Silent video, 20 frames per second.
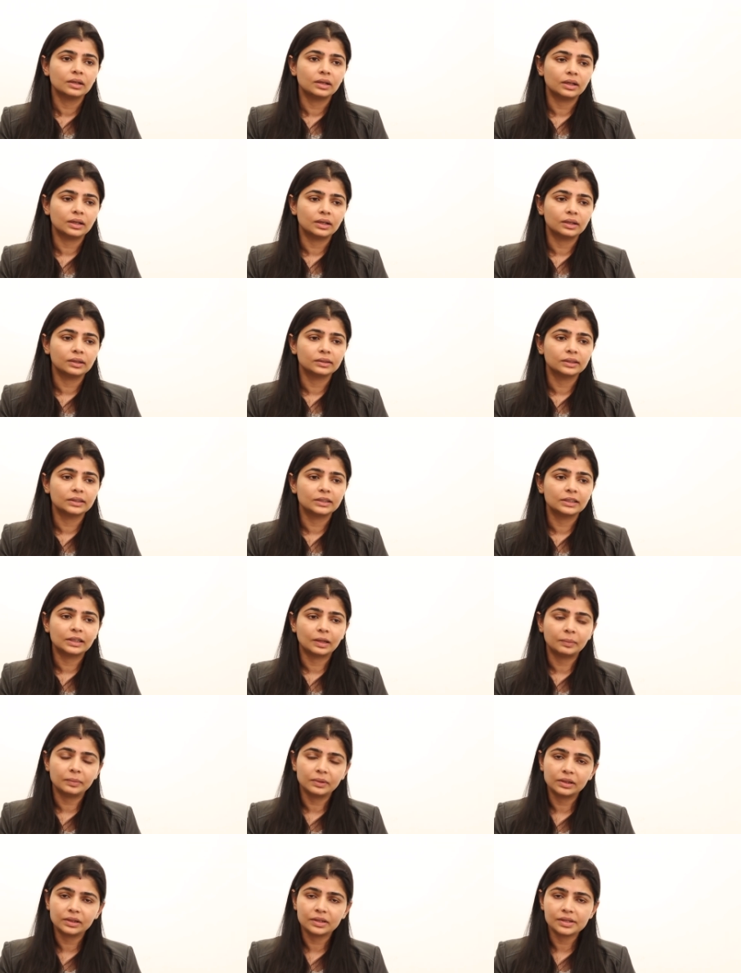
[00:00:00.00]
uh, that the
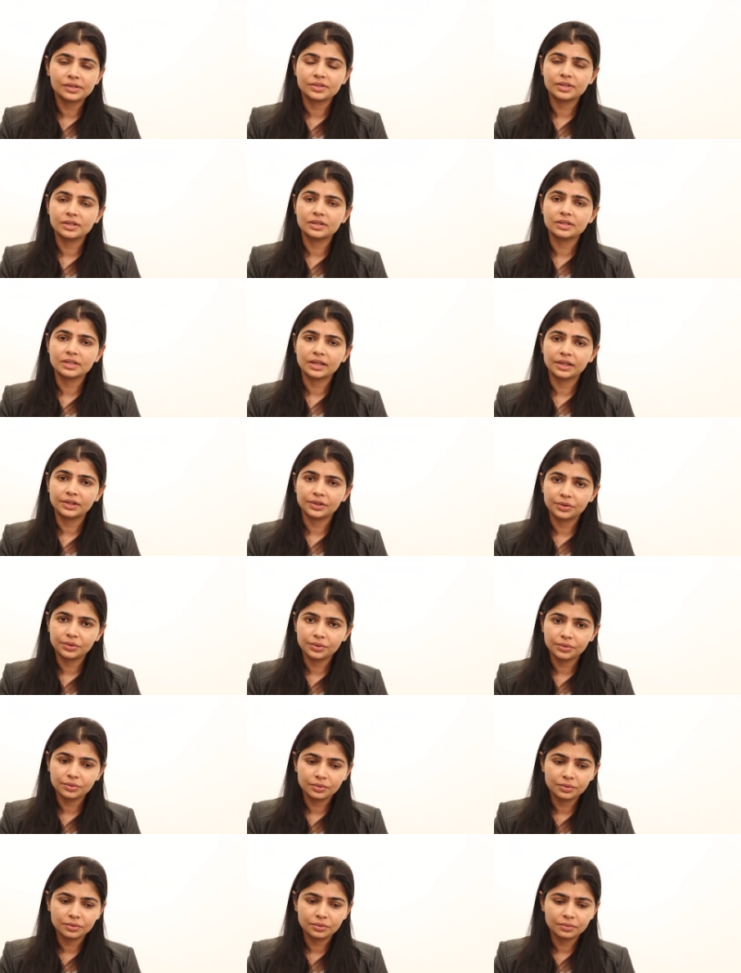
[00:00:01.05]
Tamil industry decided
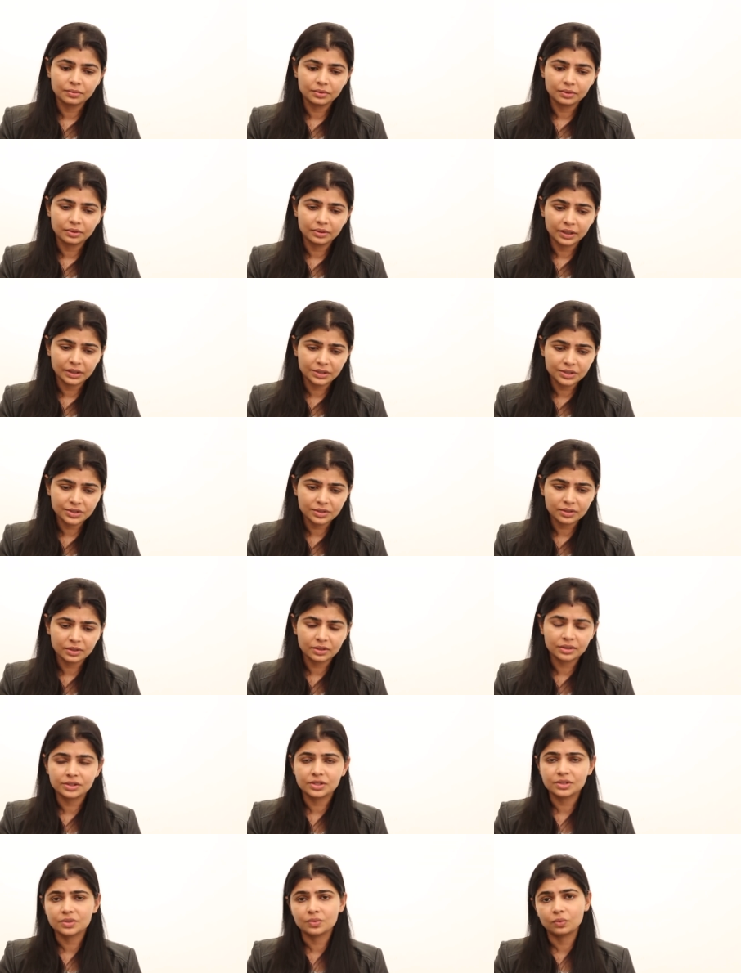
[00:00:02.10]
to register
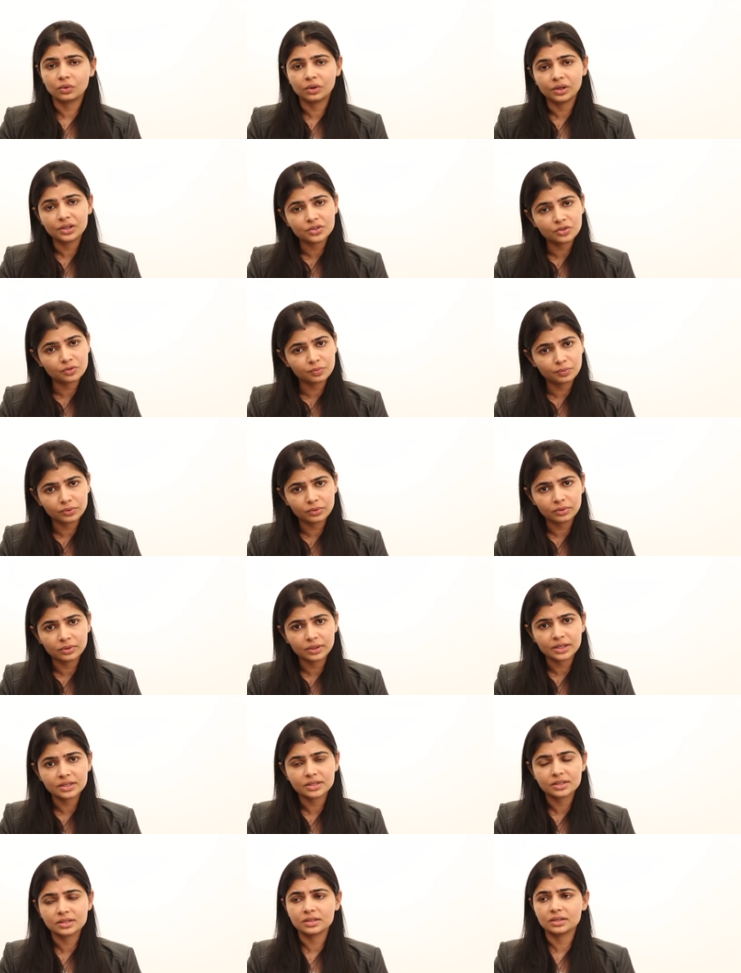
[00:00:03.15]
its voice of
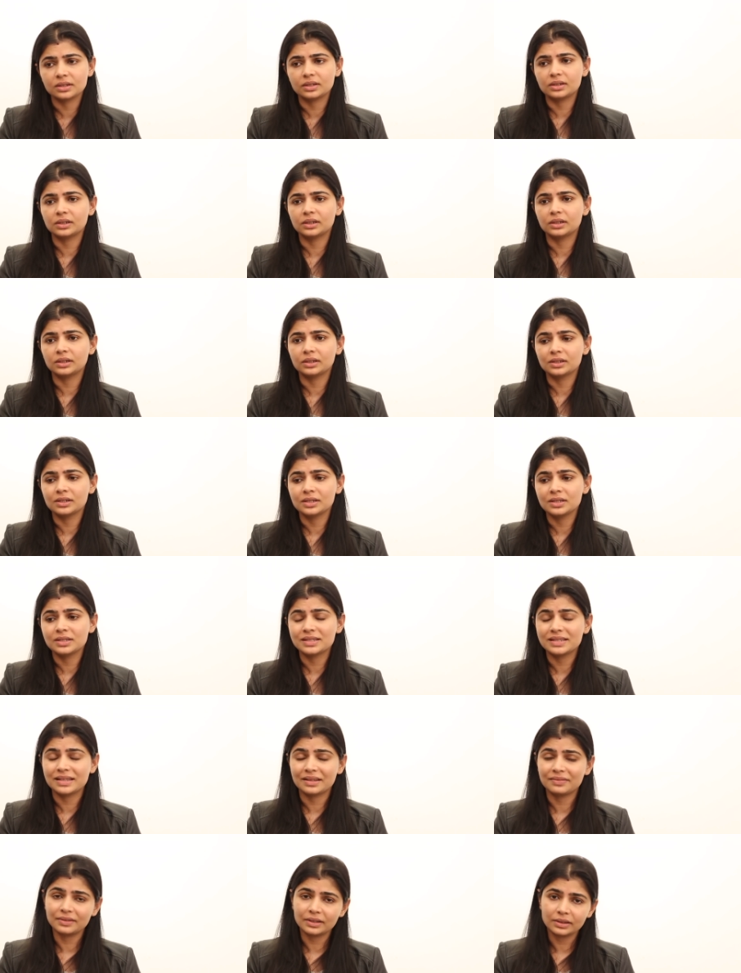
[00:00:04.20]
protest uh, in
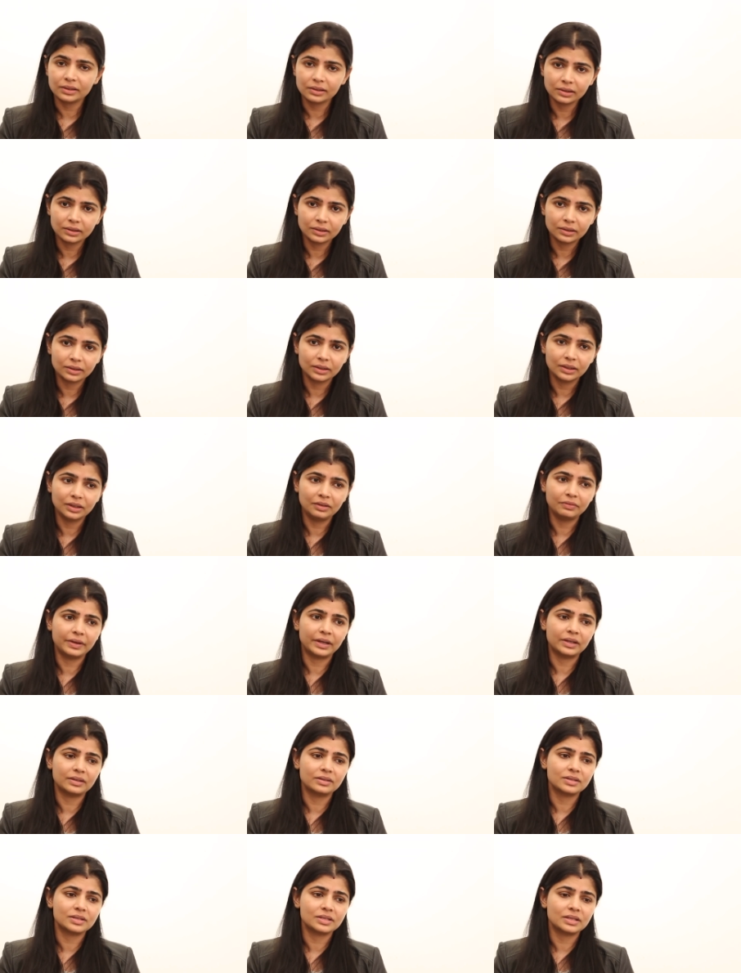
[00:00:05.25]
several
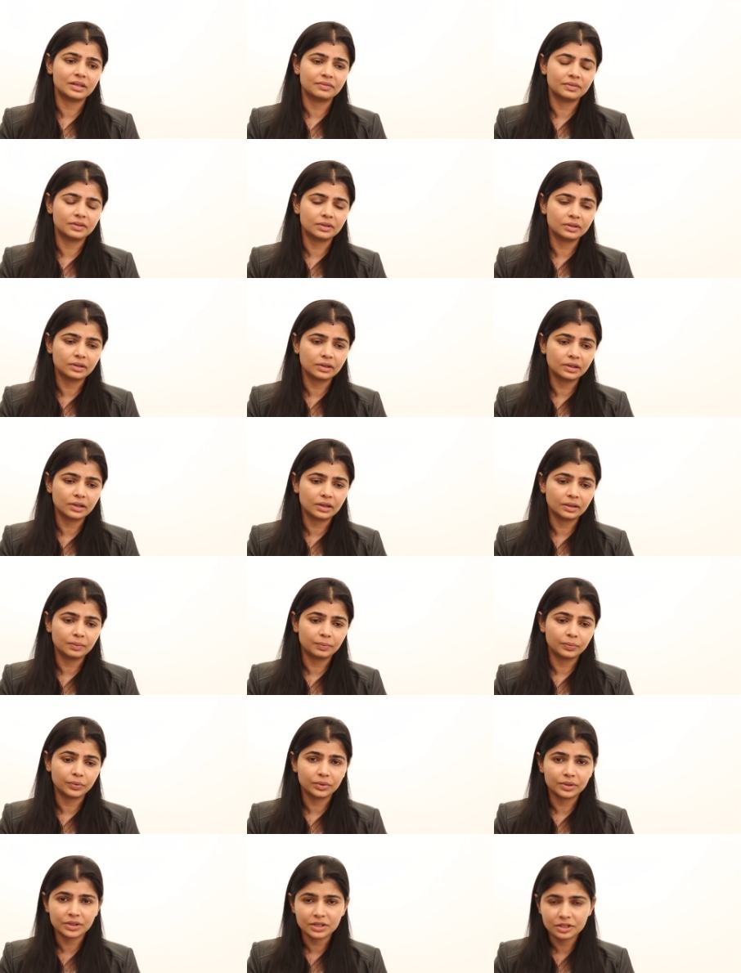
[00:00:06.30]
events, several uh,
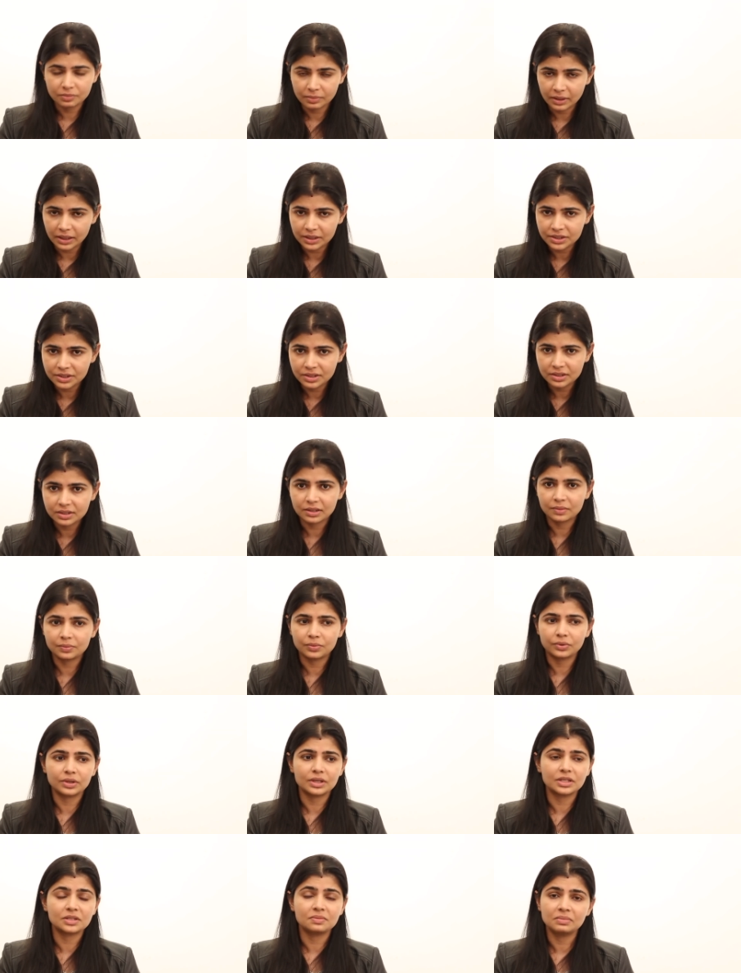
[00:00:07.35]
protest marches and
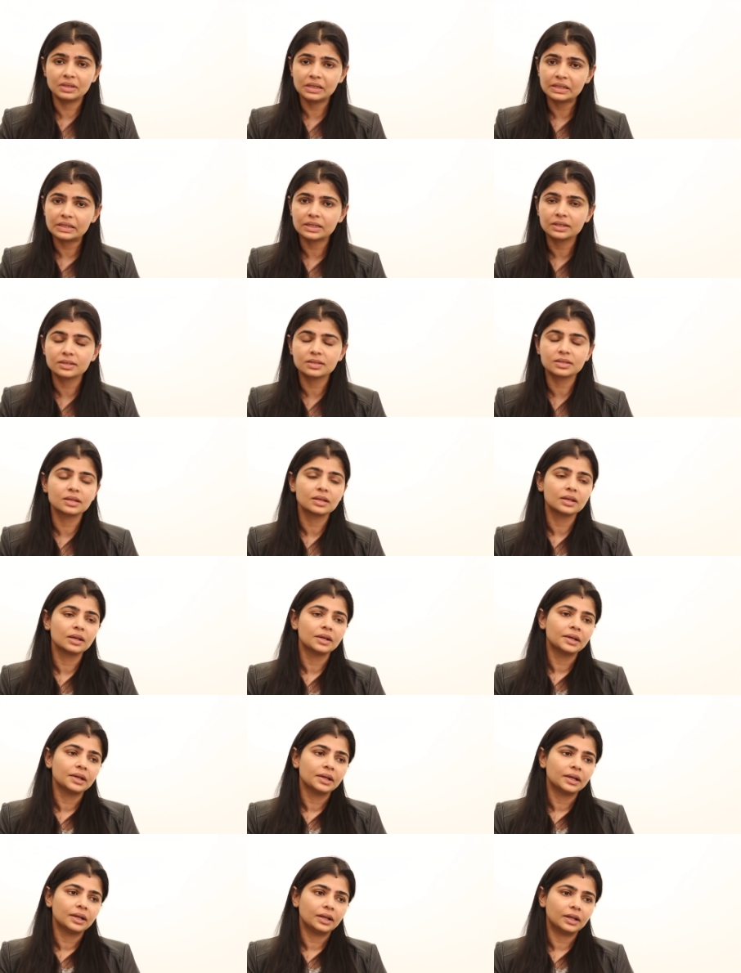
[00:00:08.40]
protest meetings,
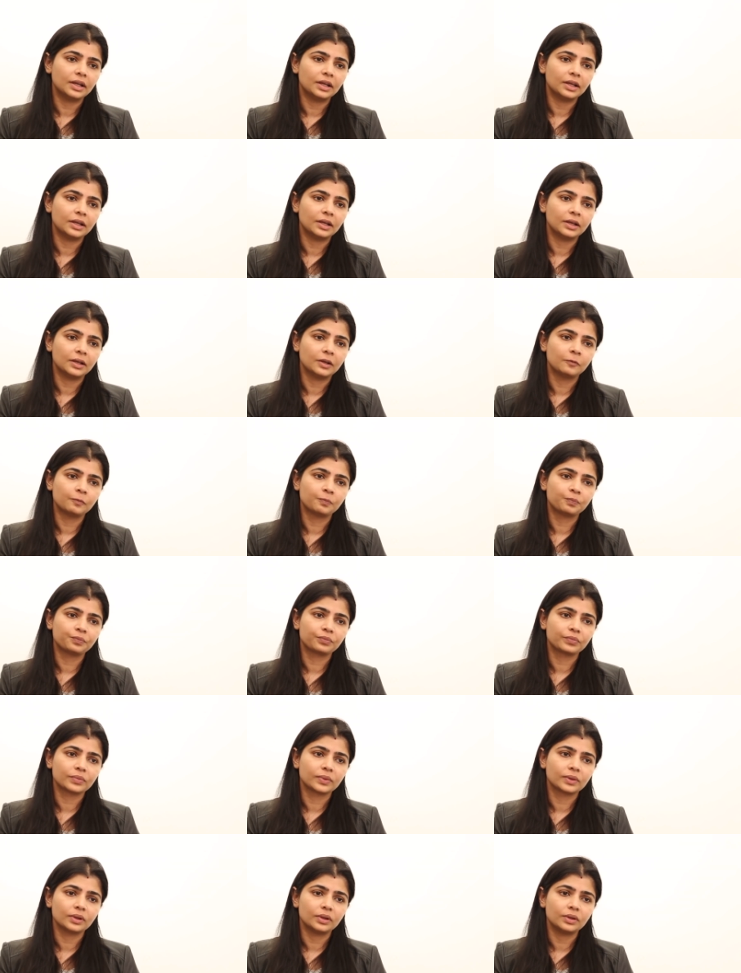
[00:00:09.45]
um,
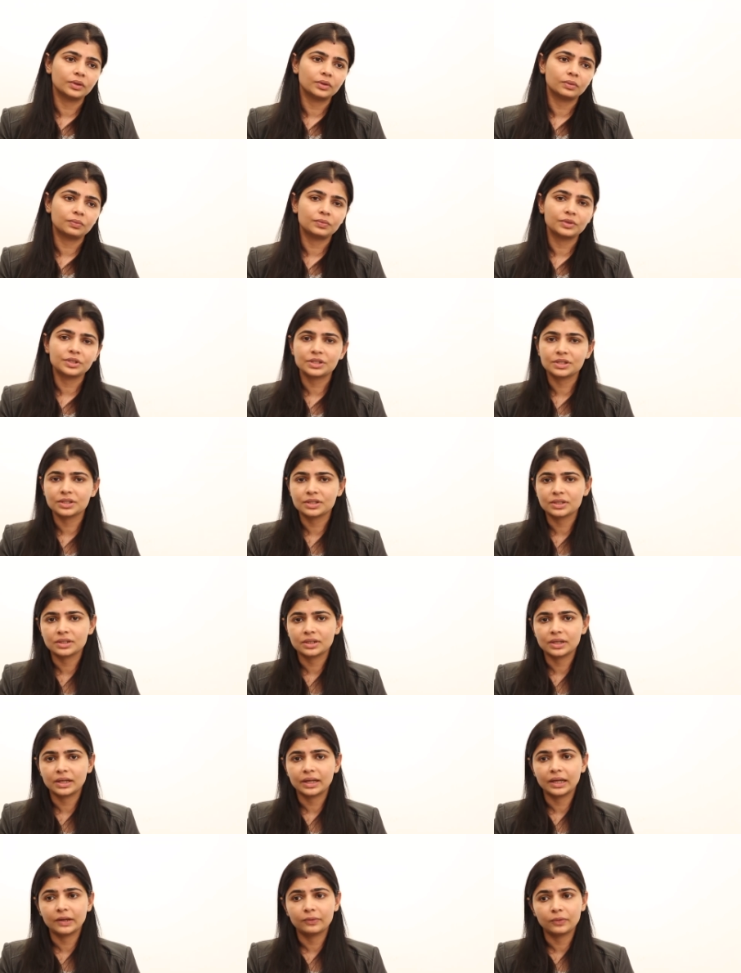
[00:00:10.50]
you know, which
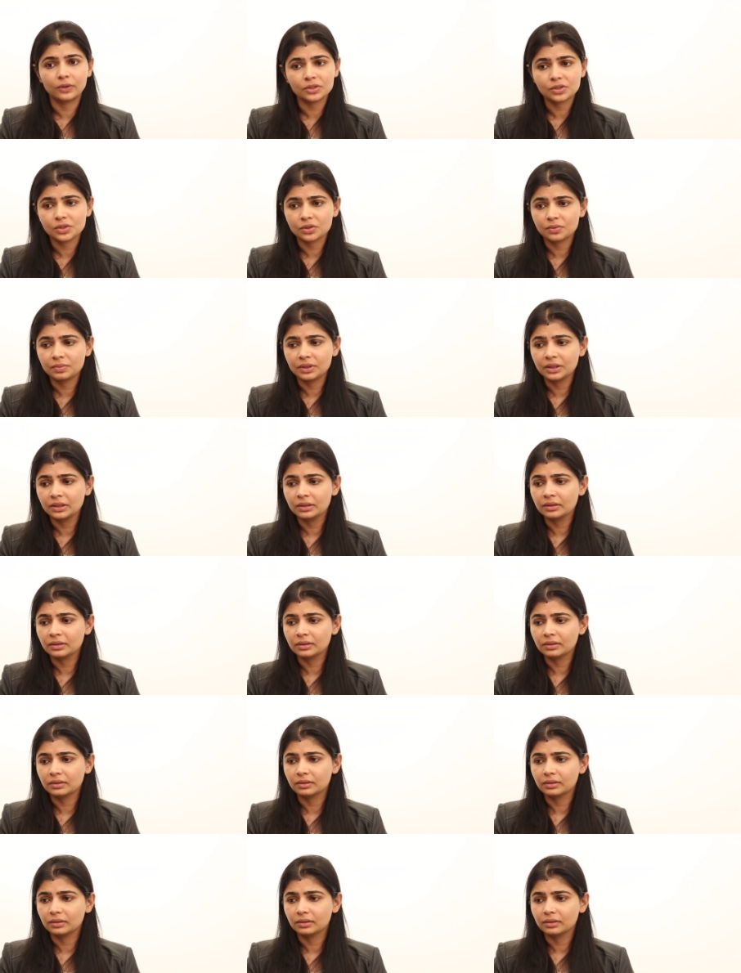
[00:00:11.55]
I have also been